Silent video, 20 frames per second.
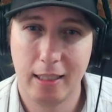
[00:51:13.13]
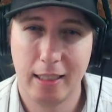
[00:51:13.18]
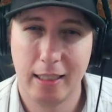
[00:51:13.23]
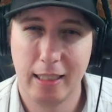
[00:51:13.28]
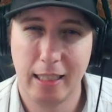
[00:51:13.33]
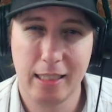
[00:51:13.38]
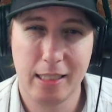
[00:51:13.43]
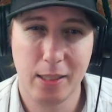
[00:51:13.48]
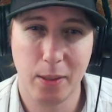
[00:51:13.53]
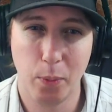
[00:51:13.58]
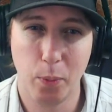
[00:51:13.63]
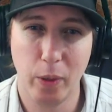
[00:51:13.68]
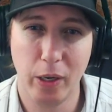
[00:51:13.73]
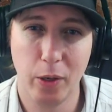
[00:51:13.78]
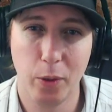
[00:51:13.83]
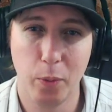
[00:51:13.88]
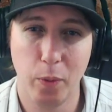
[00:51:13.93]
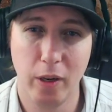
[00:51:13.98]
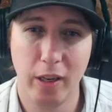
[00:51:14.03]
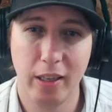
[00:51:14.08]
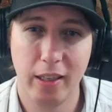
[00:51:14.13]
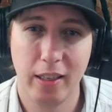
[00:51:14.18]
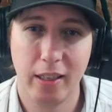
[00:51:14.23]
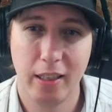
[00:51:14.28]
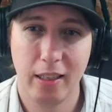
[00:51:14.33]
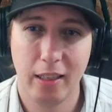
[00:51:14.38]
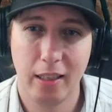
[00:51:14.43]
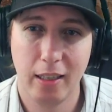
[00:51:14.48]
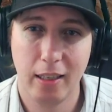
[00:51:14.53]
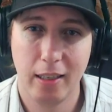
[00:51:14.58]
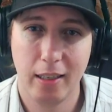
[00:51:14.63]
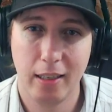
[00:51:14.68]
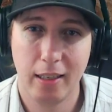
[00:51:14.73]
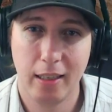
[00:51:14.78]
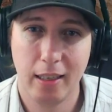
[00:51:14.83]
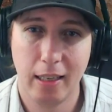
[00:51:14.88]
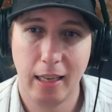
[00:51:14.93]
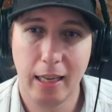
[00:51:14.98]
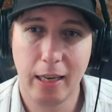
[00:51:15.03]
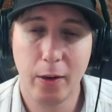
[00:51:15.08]
That's a weird one.
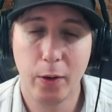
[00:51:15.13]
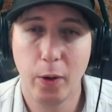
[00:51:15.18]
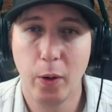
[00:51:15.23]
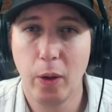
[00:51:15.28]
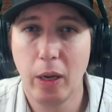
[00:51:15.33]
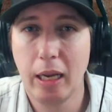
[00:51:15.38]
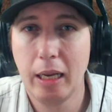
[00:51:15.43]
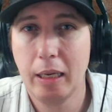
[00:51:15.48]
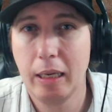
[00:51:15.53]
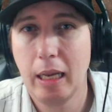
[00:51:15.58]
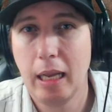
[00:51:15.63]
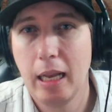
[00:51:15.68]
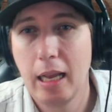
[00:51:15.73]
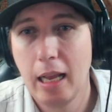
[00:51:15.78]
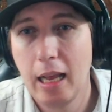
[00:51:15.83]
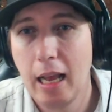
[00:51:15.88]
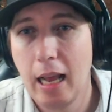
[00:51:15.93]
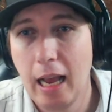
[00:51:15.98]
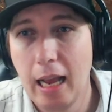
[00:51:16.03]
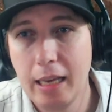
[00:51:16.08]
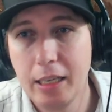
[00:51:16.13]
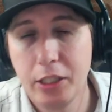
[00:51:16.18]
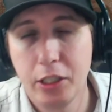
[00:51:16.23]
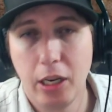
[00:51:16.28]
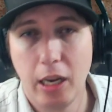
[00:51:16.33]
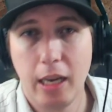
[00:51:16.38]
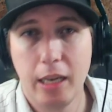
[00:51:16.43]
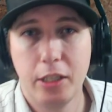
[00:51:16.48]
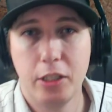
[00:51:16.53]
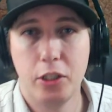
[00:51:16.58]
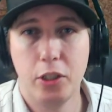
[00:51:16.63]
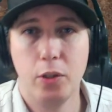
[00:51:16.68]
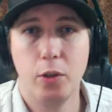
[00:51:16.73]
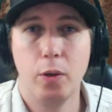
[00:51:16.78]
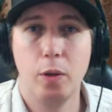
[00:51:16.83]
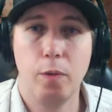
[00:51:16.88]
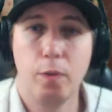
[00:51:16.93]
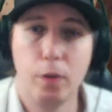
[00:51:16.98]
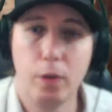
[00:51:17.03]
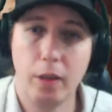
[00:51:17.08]
I don't know. I
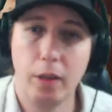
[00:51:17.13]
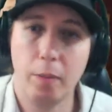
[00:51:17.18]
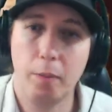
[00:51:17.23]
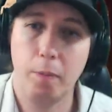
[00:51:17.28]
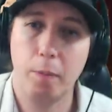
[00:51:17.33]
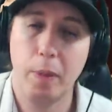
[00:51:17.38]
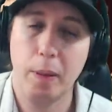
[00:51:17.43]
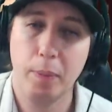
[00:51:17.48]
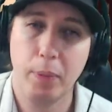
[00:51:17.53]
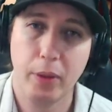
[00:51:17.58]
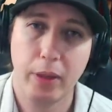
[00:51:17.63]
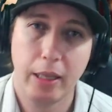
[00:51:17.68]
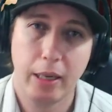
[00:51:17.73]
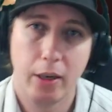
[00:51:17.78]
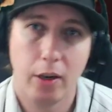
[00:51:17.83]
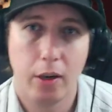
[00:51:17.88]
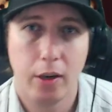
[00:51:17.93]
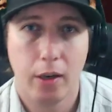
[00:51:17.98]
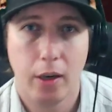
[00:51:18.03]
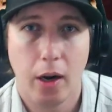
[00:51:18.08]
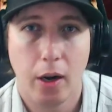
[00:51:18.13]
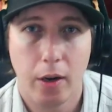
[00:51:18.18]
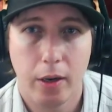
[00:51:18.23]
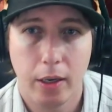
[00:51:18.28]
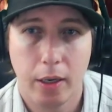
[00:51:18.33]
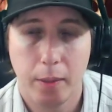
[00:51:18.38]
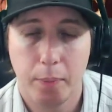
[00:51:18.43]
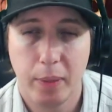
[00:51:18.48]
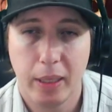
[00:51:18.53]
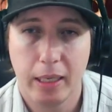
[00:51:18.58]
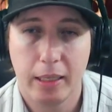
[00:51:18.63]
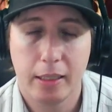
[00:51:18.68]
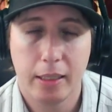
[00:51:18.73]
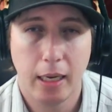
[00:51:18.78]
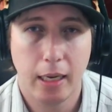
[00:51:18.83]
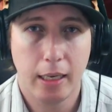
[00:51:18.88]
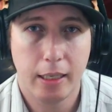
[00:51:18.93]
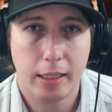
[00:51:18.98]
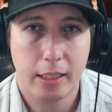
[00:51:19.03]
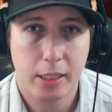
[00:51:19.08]
do, for the people that are a bit
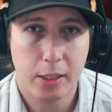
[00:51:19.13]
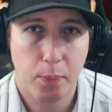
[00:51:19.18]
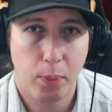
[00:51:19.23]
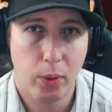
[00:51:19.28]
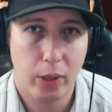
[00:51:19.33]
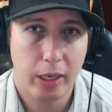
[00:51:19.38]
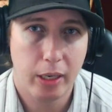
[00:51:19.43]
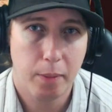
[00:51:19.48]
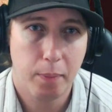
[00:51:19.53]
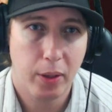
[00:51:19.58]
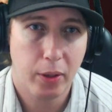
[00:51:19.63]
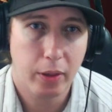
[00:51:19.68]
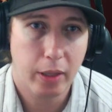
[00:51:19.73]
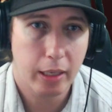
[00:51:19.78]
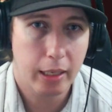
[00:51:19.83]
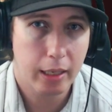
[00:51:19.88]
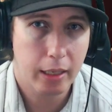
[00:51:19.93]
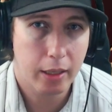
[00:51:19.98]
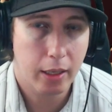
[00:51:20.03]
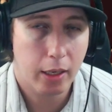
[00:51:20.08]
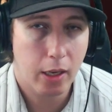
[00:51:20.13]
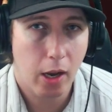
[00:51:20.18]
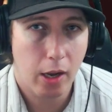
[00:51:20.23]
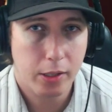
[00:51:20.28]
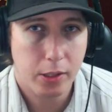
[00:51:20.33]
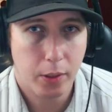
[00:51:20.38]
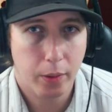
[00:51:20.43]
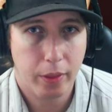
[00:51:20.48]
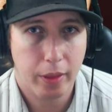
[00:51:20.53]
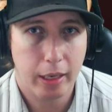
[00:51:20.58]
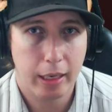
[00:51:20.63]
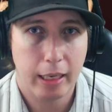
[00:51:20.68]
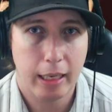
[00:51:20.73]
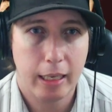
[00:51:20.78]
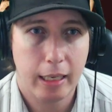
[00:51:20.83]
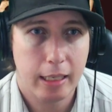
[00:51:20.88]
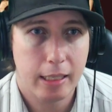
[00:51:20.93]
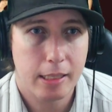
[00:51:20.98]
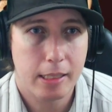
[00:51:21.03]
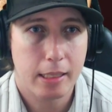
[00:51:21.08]
disappointed about the console thing. It
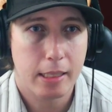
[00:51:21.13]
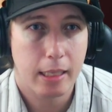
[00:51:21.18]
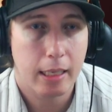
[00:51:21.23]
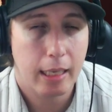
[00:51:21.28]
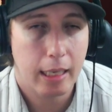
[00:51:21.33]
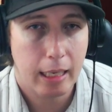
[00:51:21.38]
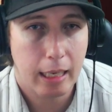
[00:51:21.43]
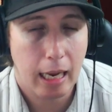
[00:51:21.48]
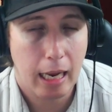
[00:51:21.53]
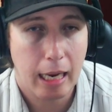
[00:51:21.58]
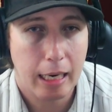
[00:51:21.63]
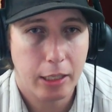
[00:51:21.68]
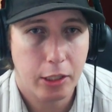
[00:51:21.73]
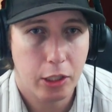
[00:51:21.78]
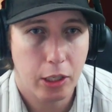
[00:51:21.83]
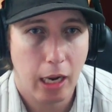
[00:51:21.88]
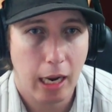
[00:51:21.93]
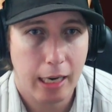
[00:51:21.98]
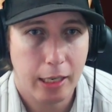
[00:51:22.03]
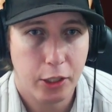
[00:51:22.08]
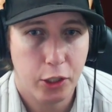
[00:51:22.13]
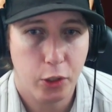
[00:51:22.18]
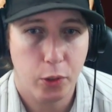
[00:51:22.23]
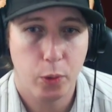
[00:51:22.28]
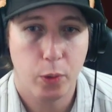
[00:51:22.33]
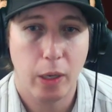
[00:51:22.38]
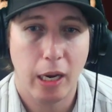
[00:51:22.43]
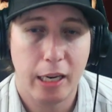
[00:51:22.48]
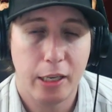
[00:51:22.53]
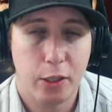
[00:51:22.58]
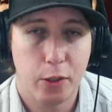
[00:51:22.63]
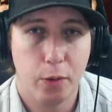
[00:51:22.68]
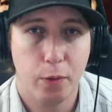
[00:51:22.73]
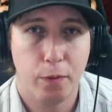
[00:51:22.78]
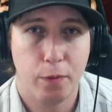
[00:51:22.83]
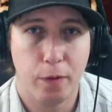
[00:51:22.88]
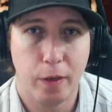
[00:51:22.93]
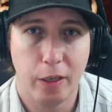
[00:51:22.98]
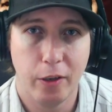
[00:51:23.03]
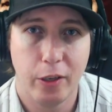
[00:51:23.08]
is, yeah, I do
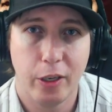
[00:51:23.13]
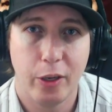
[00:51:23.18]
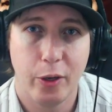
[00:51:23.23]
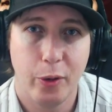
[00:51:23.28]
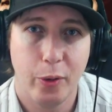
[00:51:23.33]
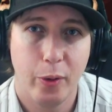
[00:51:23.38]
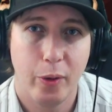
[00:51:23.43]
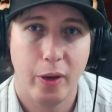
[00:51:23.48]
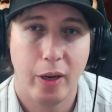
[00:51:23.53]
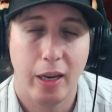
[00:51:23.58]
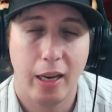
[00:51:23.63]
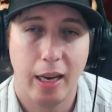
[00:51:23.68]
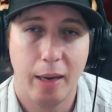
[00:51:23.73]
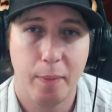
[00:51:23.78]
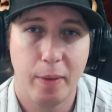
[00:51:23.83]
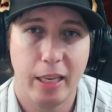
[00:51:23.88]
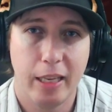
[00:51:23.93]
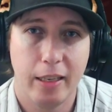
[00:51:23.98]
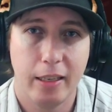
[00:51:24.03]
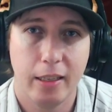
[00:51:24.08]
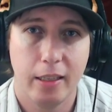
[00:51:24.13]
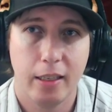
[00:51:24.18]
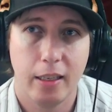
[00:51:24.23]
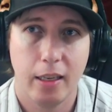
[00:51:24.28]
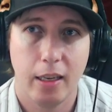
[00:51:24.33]
feel you. I mean,